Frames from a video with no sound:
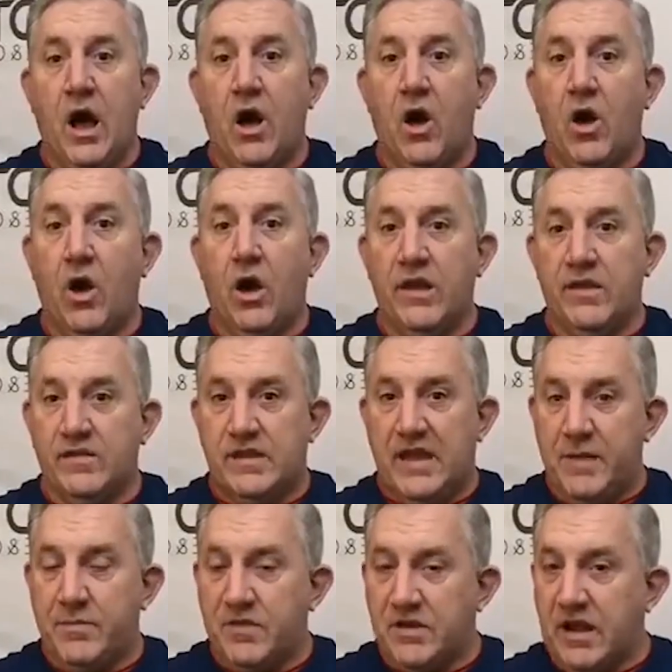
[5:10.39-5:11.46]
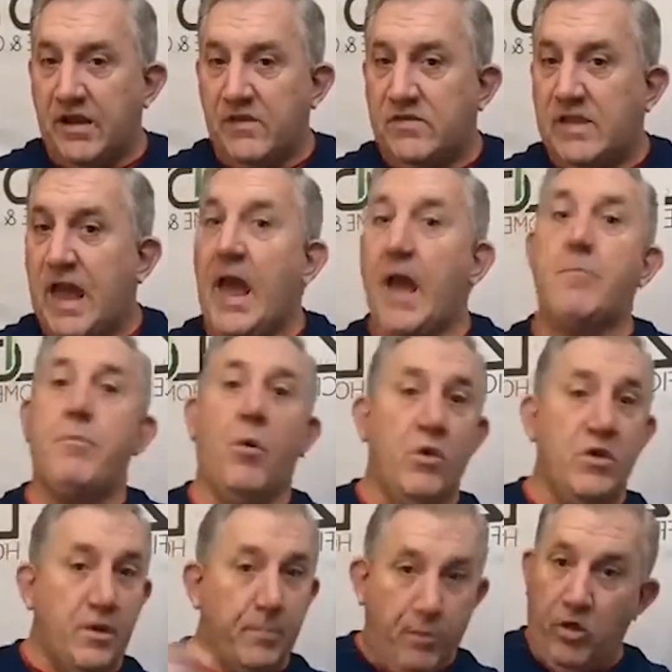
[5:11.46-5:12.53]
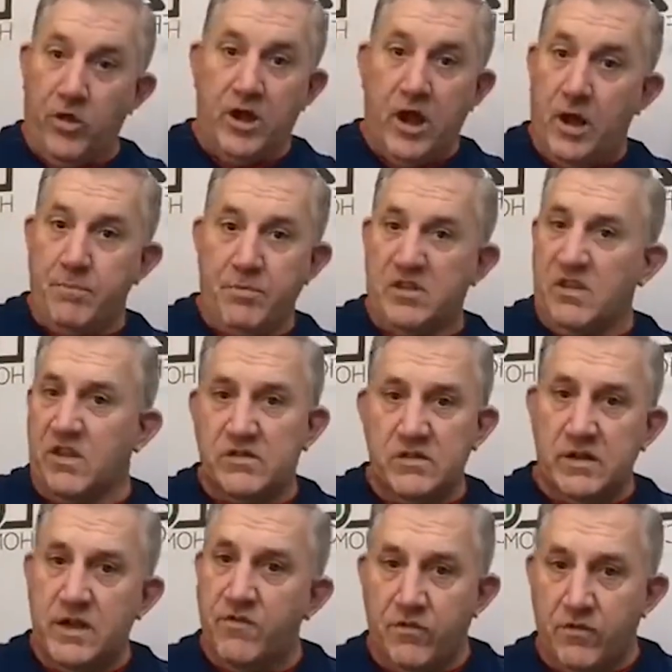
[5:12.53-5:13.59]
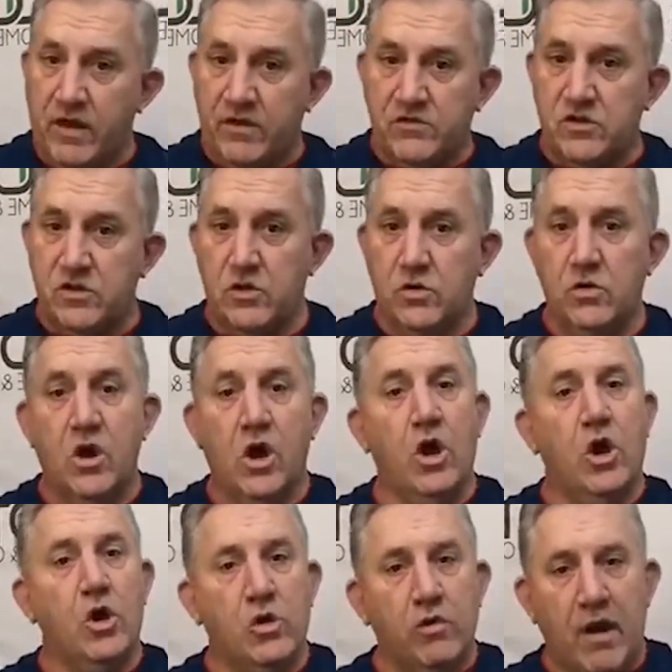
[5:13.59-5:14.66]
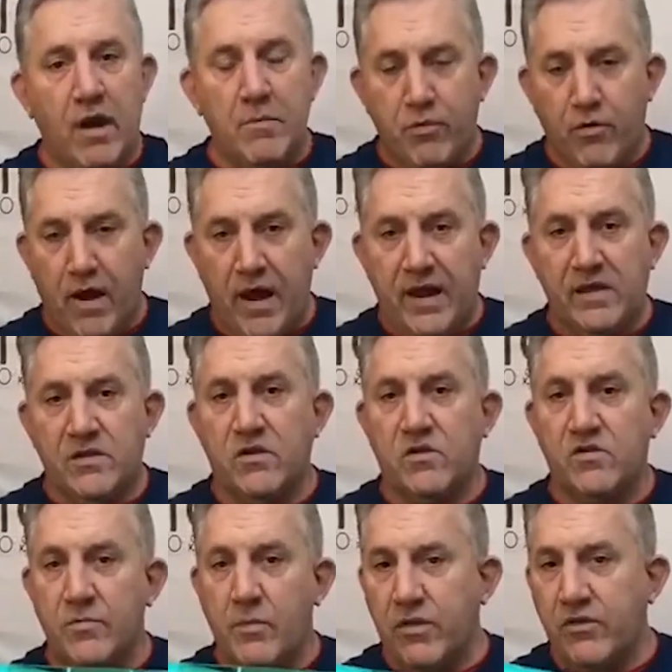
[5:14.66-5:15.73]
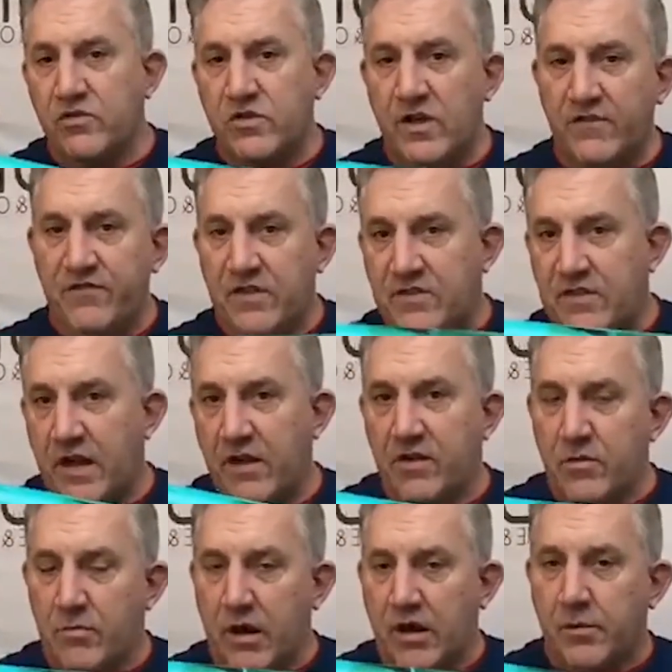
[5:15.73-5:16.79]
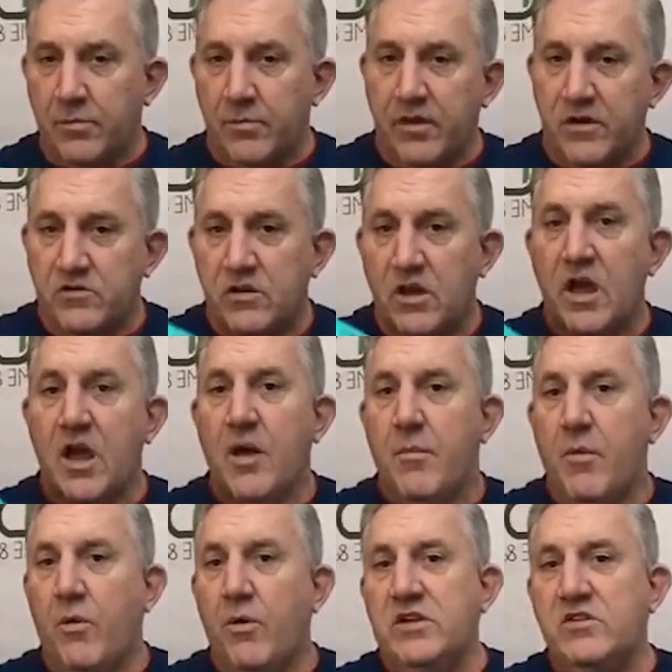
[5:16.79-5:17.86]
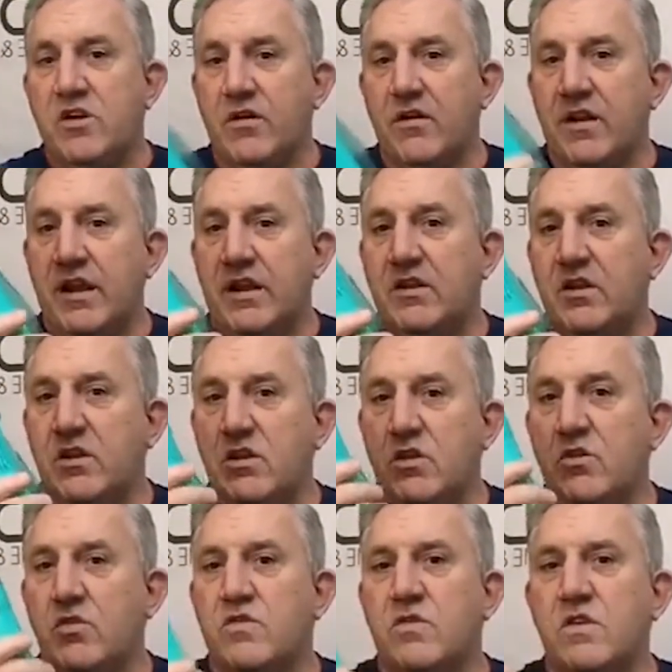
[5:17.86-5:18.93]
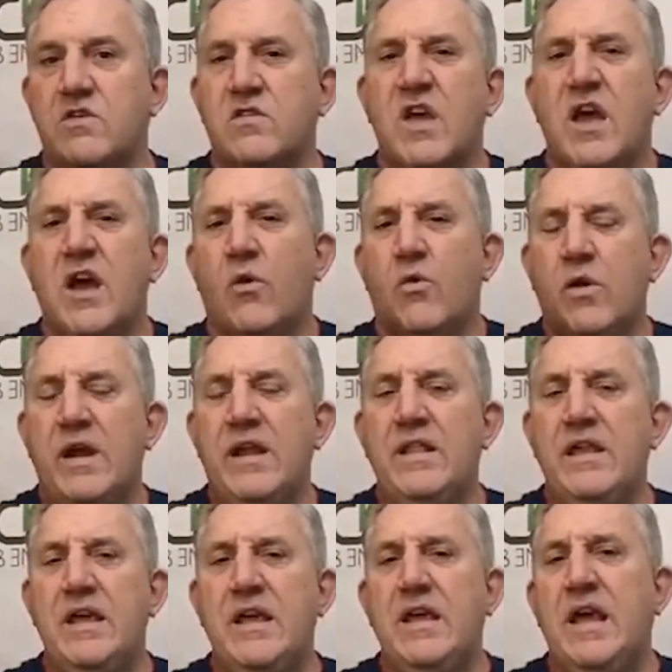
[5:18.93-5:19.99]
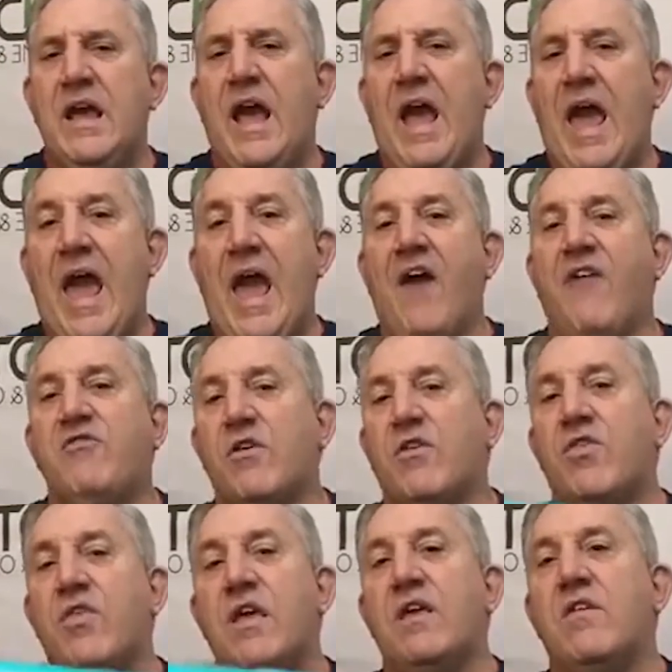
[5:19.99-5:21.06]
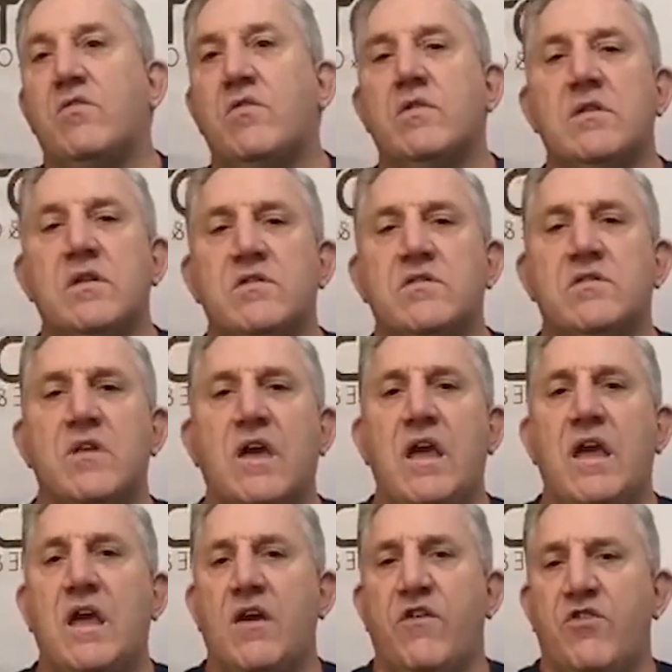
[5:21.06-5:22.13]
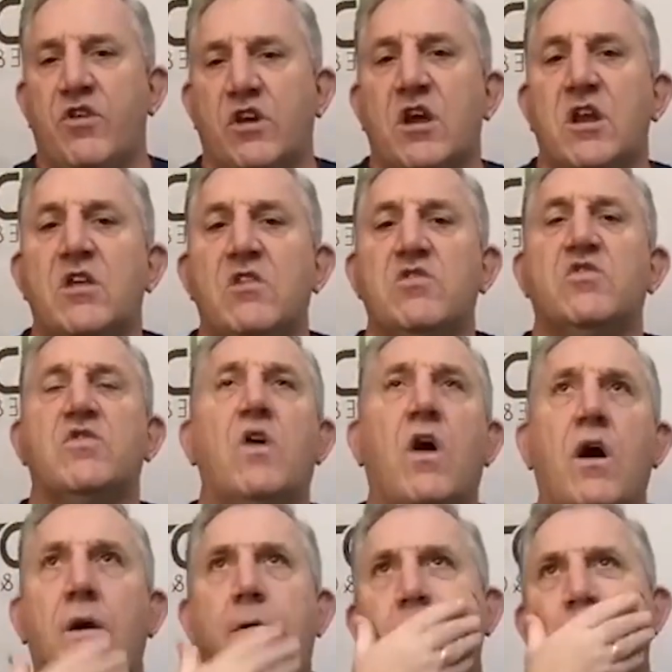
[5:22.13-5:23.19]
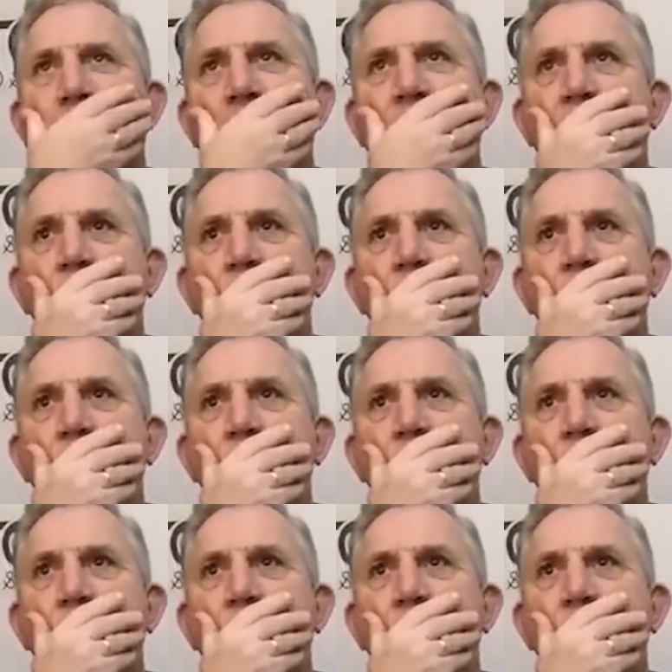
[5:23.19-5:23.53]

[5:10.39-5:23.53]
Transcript: Uh, it keeps a nice tack, but when you pull it up, it doesn't leave a residue. Great product. There's some other stuff that's out in the marketplace, but we generally like to use this really after things. Let's say if you're going to install,